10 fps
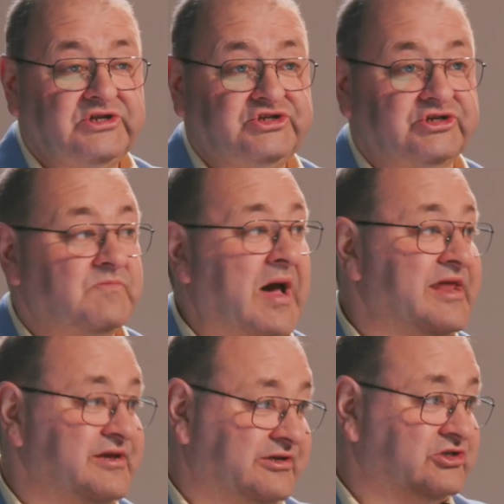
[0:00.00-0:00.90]

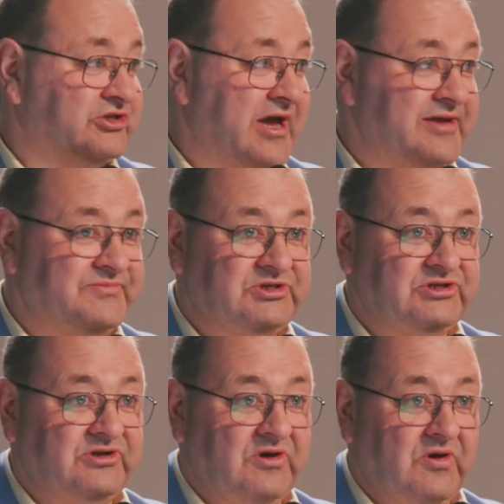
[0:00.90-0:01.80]
Germanic tribes,
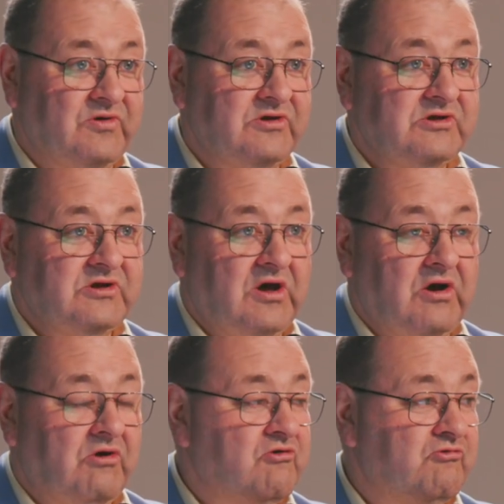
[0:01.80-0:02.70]

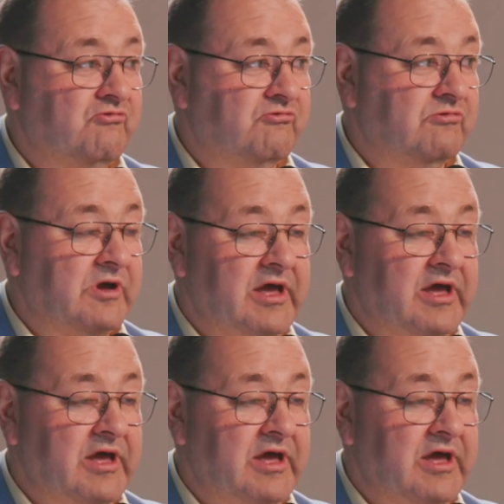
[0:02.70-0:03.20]
who